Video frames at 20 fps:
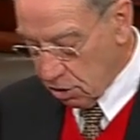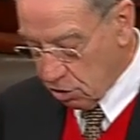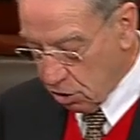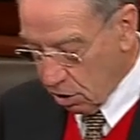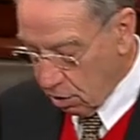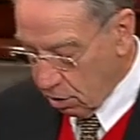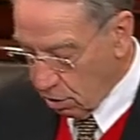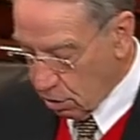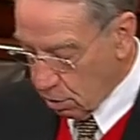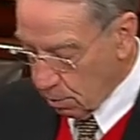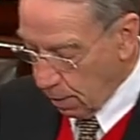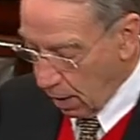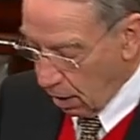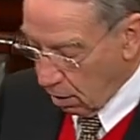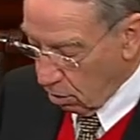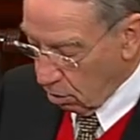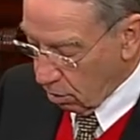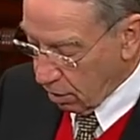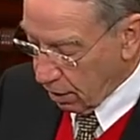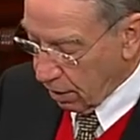serious
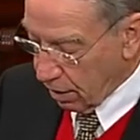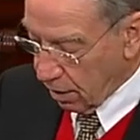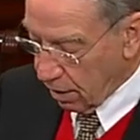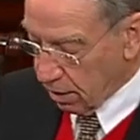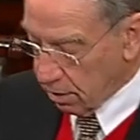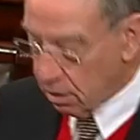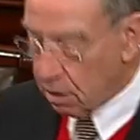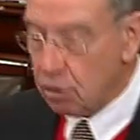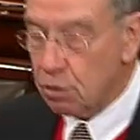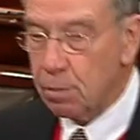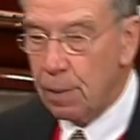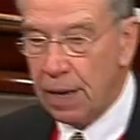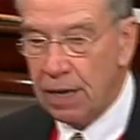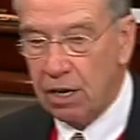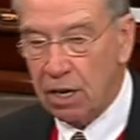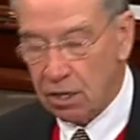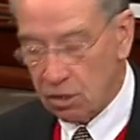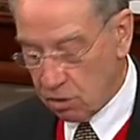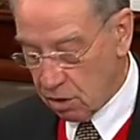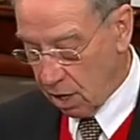about looking at the
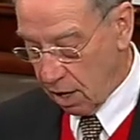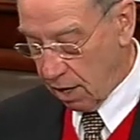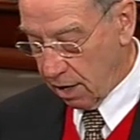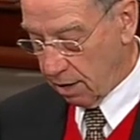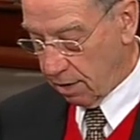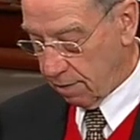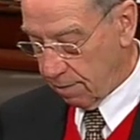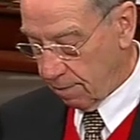spending side.